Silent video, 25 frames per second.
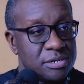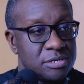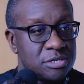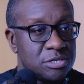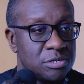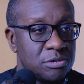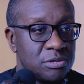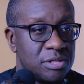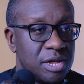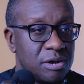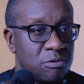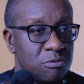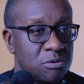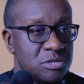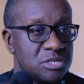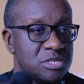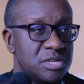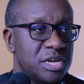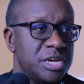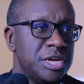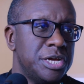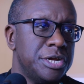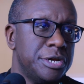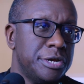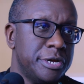So that was the
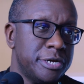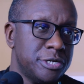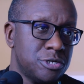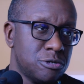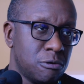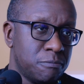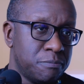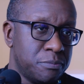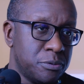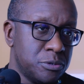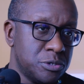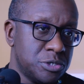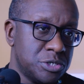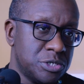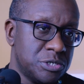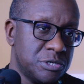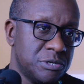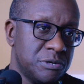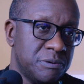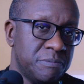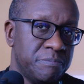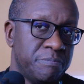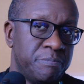initial push.